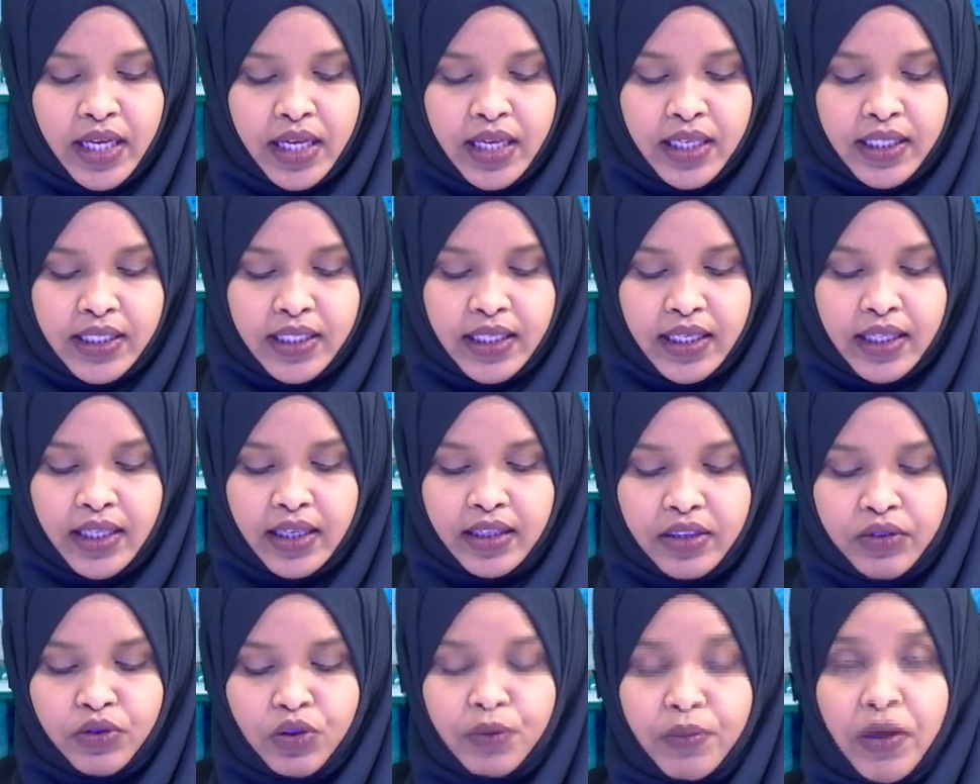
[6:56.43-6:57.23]
said
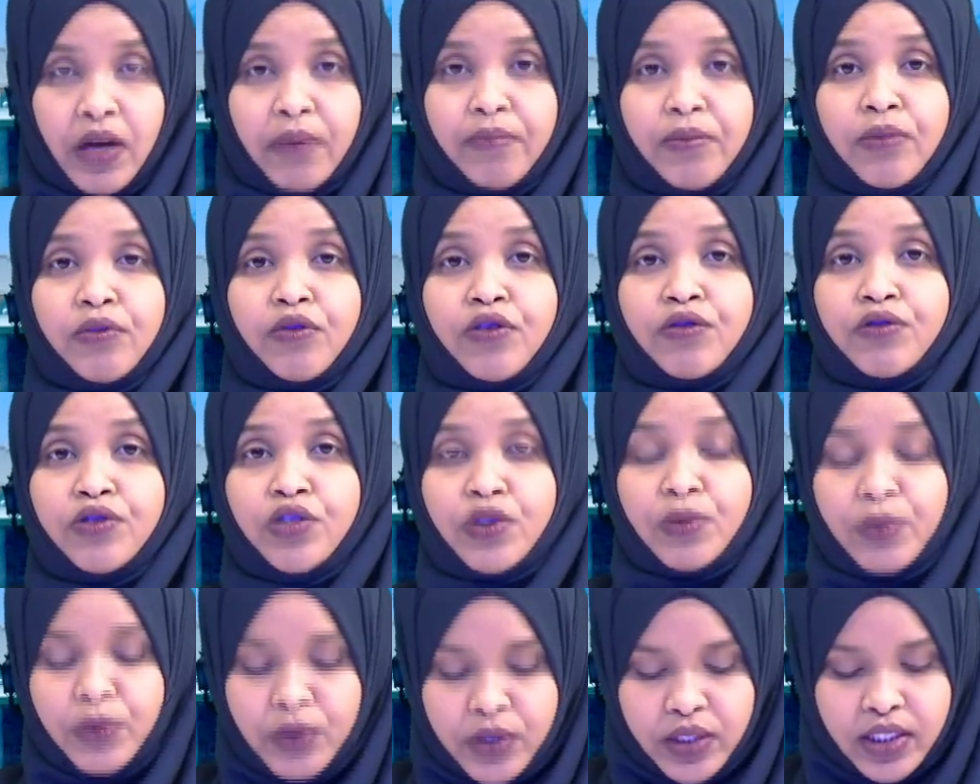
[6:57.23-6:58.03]
that the Republic of
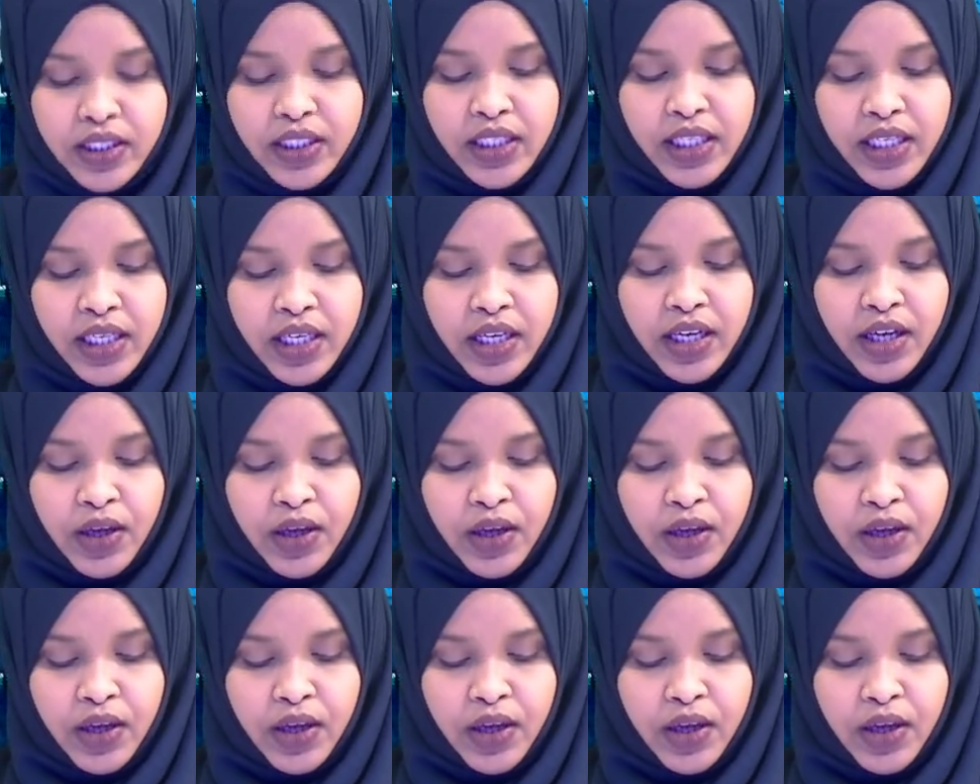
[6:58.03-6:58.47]
Djibouti